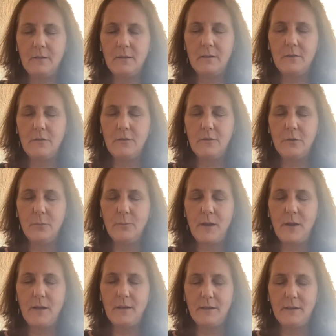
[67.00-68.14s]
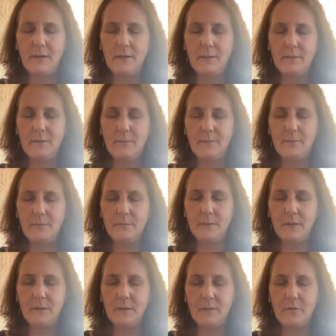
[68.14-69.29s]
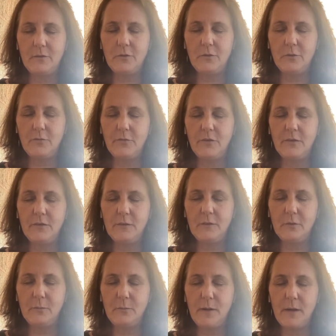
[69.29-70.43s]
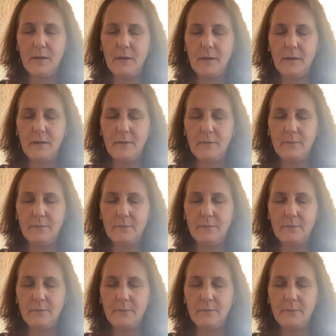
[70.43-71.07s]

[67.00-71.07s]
into your body, into your physical body.